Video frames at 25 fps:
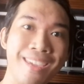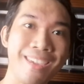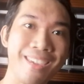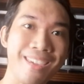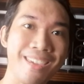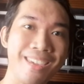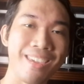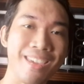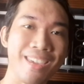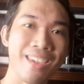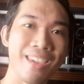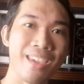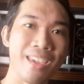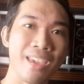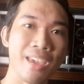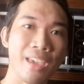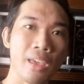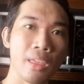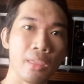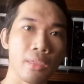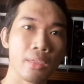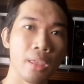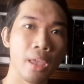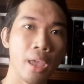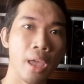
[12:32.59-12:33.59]

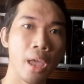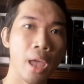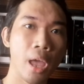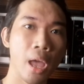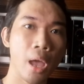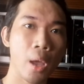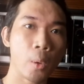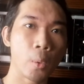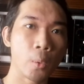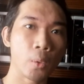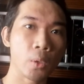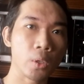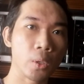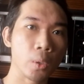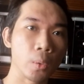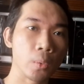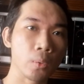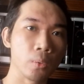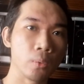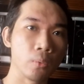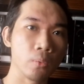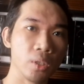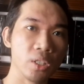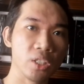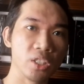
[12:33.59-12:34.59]
and how, you know,
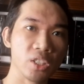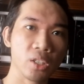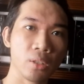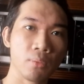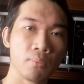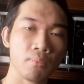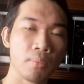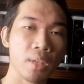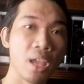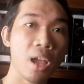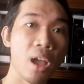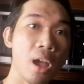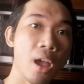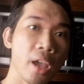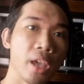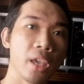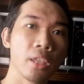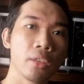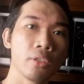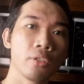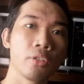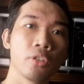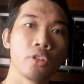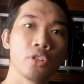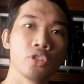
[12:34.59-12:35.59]
the reason
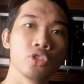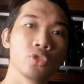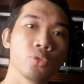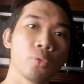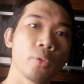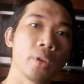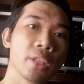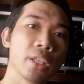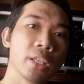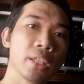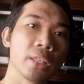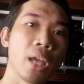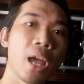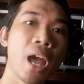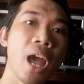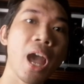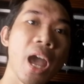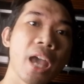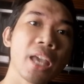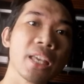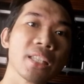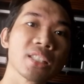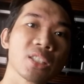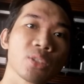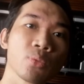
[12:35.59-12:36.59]
behind her joining the
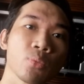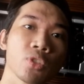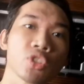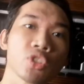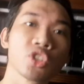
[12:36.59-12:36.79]
heist,